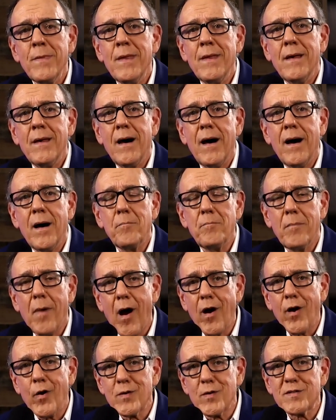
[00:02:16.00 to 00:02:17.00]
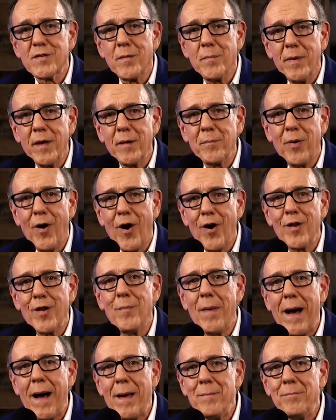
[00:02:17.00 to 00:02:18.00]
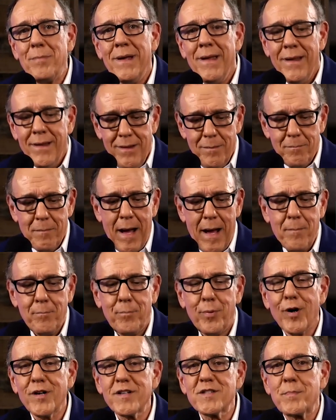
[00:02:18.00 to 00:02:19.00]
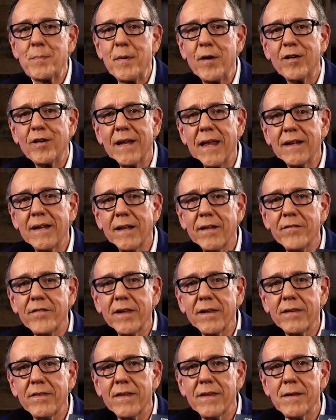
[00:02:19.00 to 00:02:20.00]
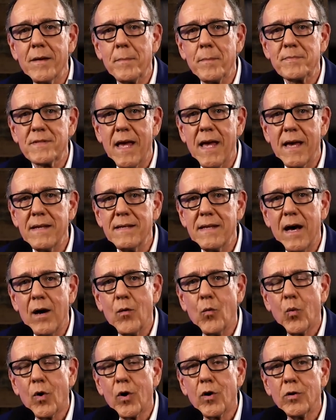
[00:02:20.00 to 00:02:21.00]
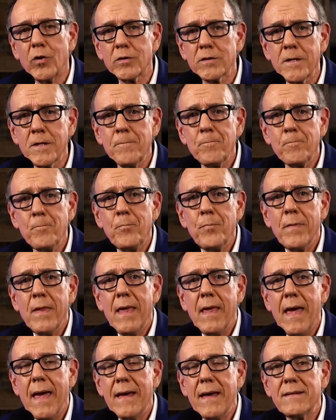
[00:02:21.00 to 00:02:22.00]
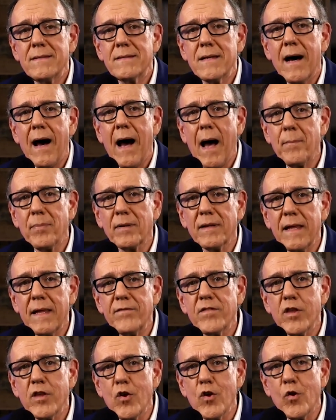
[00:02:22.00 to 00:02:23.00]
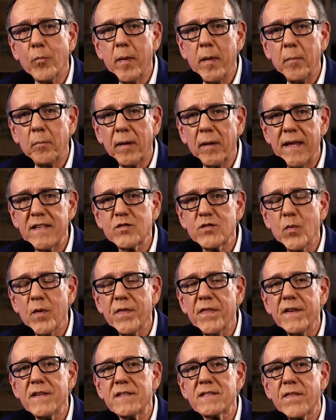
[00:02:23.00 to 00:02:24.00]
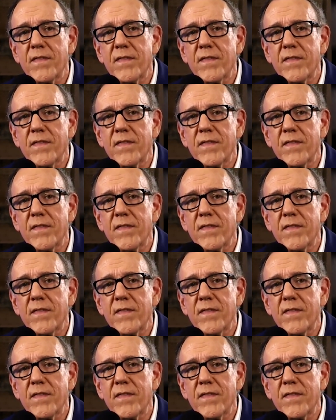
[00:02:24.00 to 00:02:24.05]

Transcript: Uh, Mario is a big part of my my book, Spirit Led Living in the Upside Down World. And uh, I believe that you'll be blessed with this.